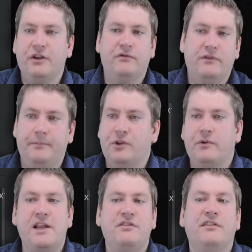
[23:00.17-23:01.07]
We could flip the
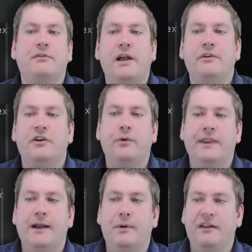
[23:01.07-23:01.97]
ranges around and do it
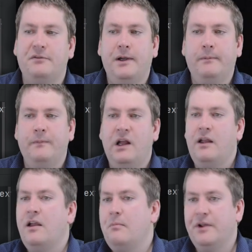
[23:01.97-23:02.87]
that way as well,
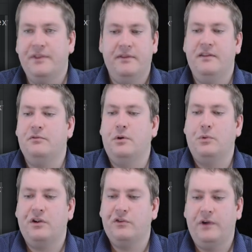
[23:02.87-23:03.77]
but this one
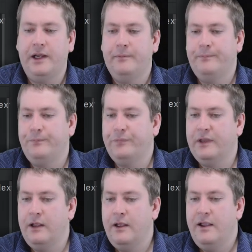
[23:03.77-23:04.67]
works fine.
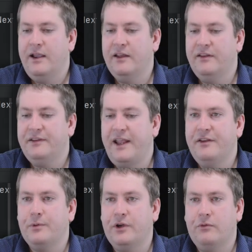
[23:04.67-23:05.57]
In this
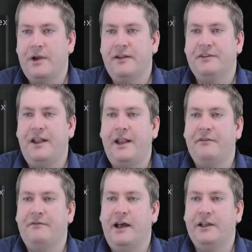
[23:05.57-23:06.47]
case, we're going to raise a
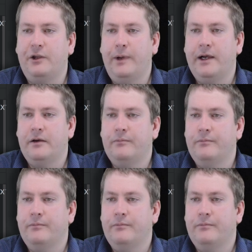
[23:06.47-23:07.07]
value error.